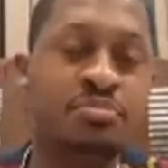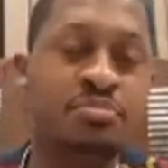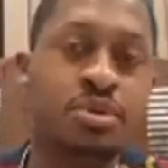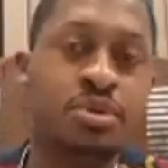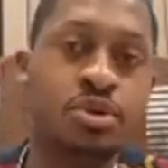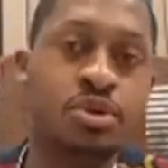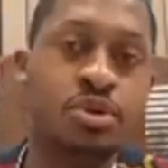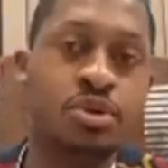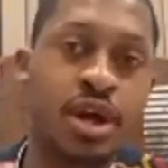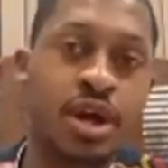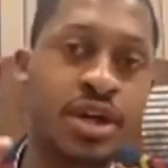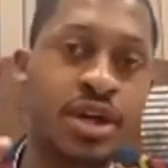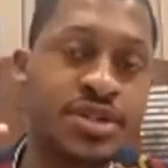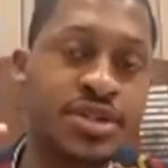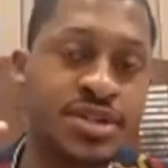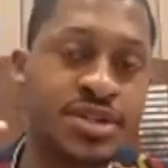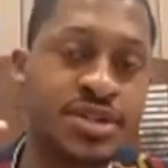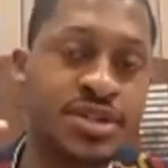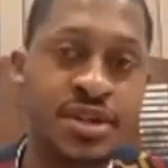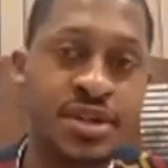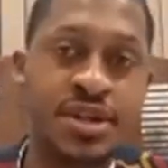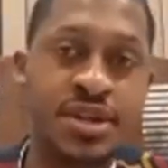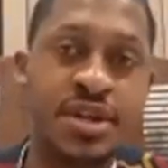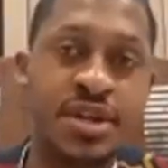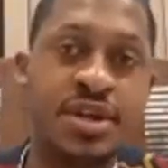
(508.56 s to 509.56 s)
It's as
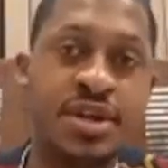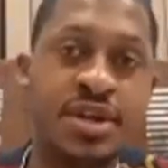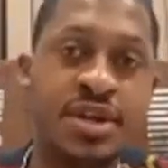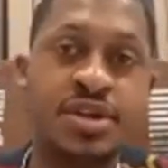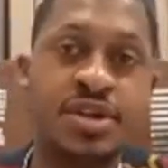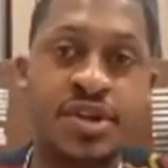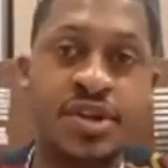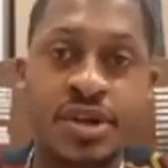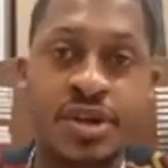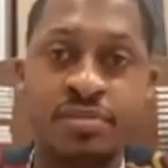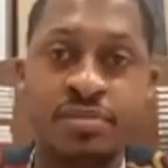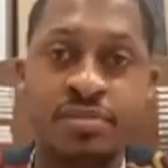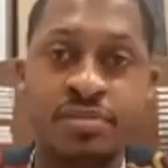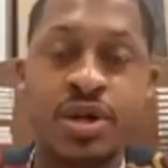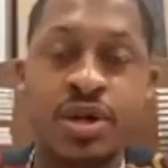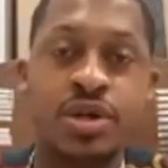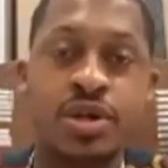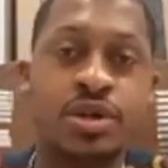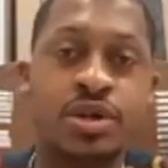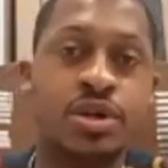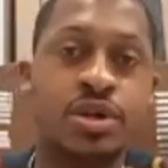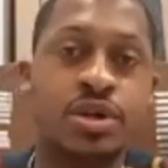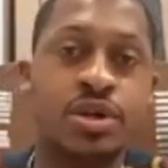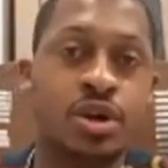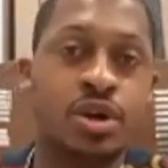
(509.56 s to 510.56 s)
simple as sending an
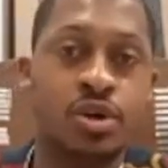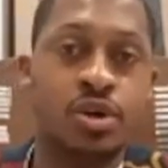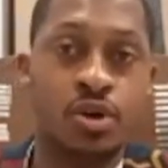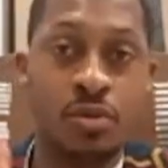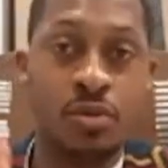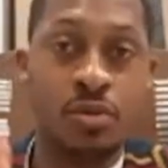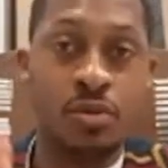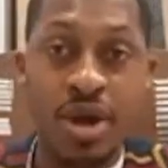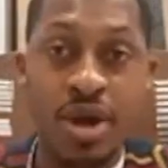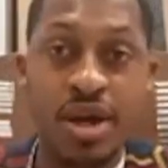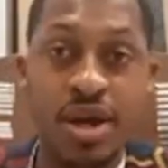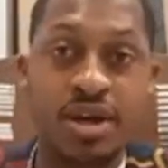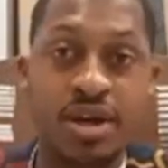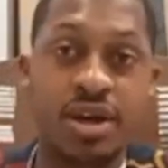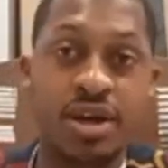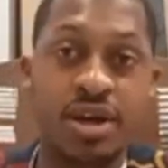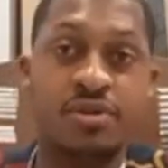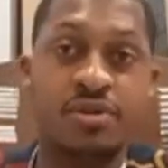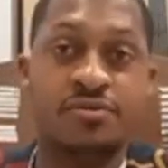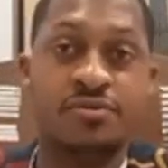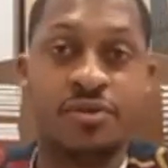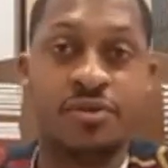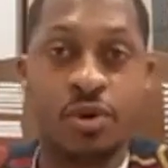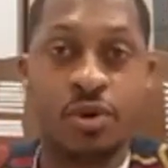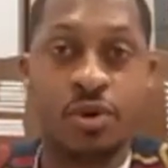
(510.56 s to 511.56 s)
email,
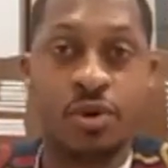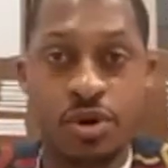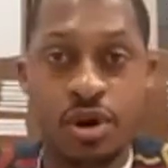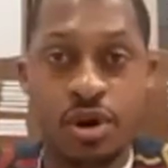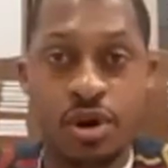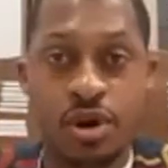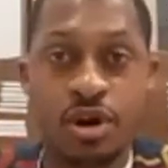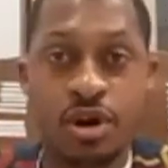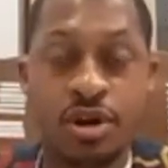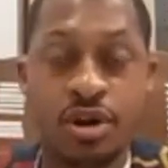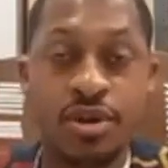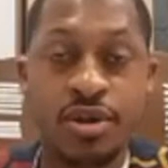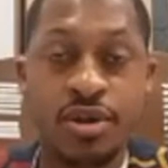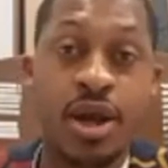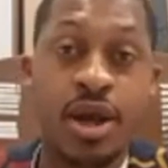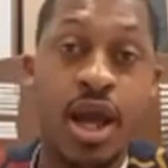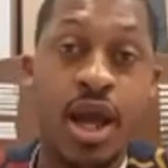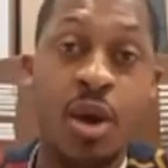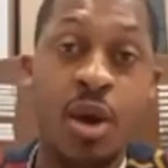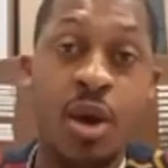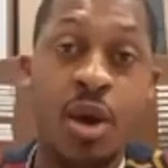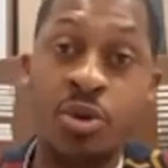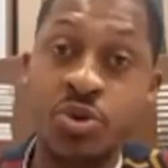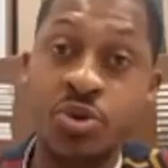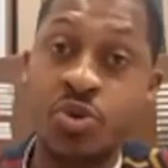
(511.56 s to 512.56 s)
making a phone call.
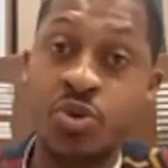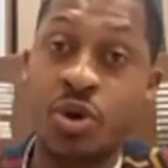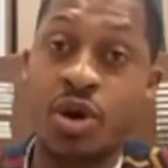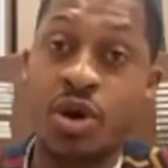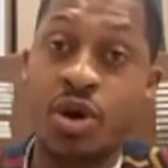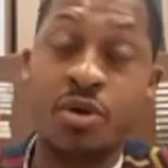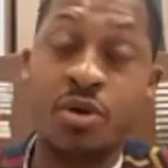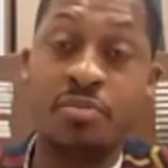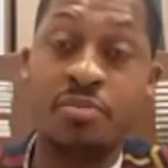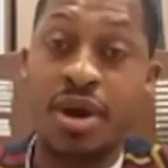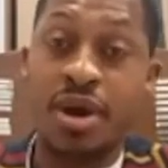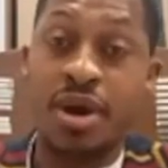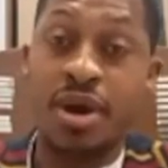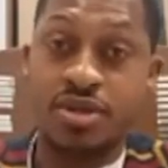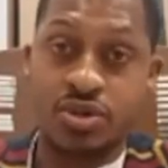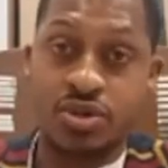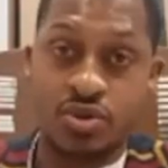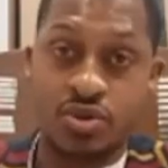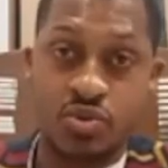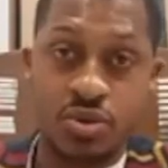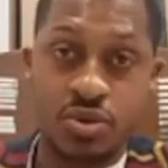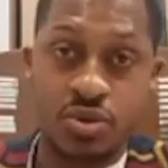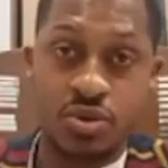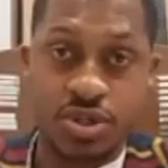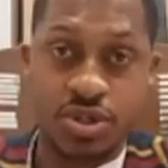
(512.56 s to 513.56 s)
We'll do our best
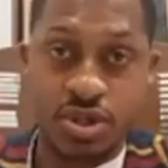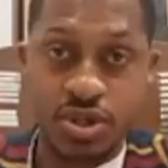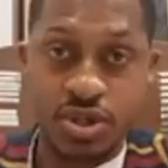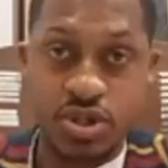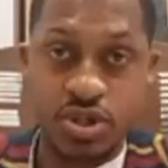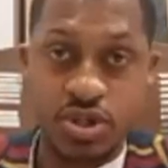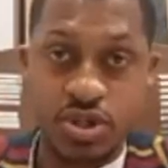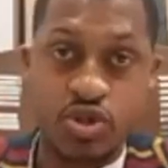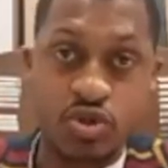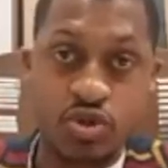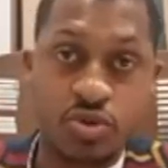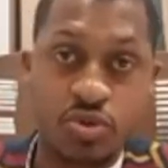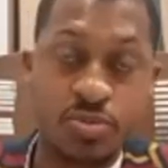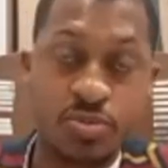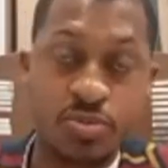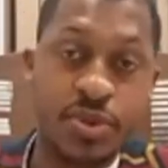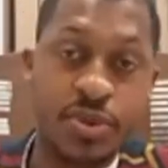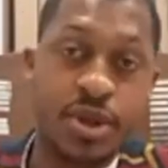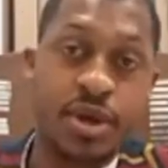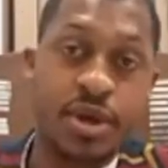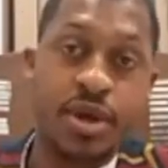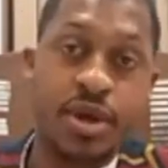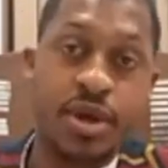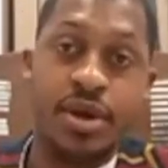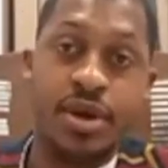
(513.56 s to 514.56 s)
to assist you.
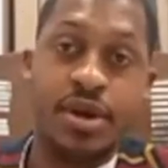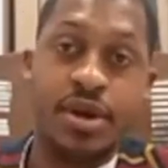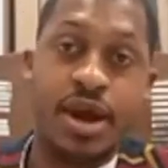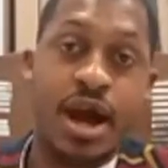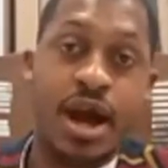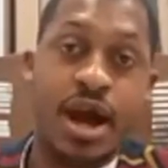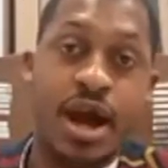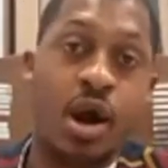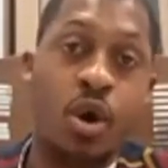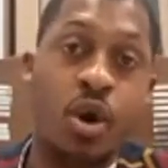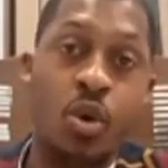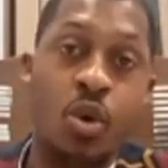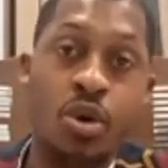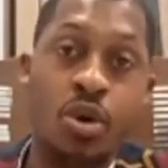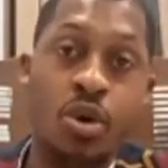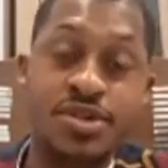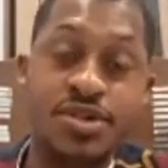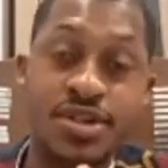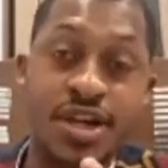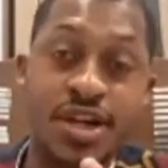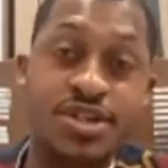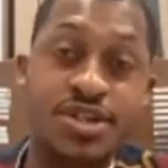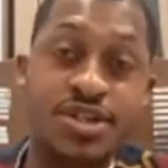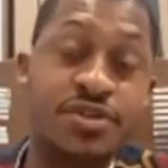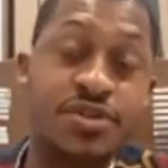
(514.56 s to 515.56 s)
Now,
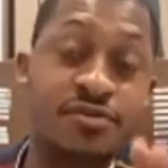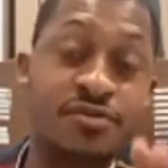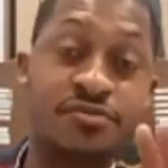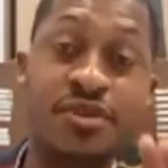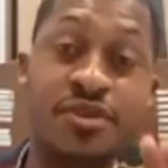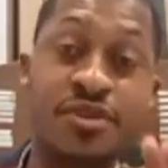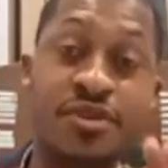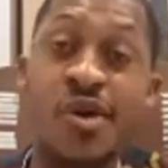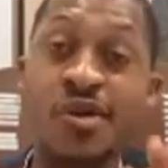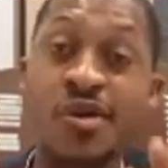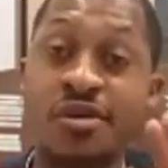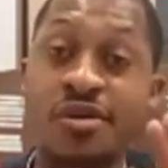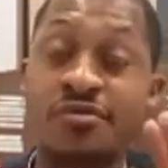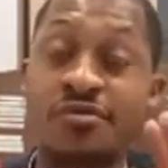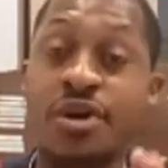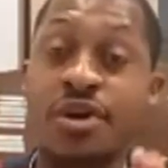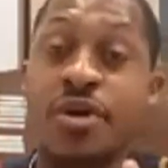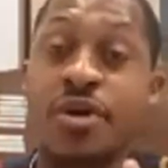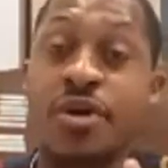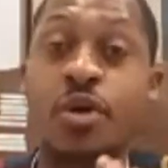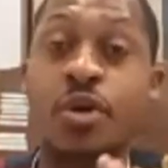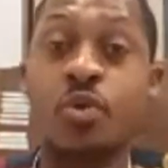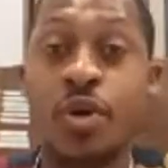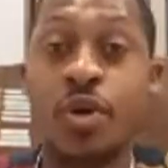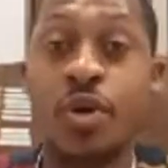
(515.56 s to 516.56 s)
touching very,
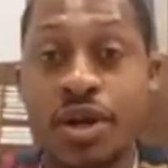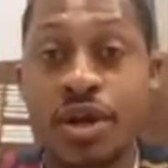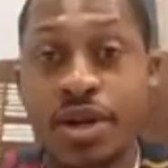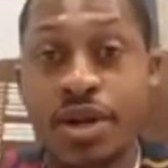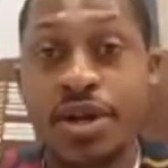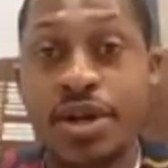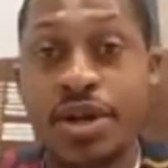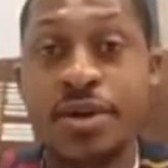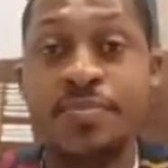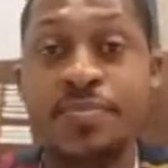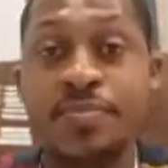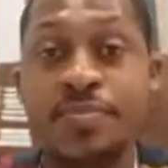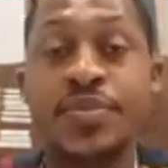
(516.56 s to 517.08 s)
very quickly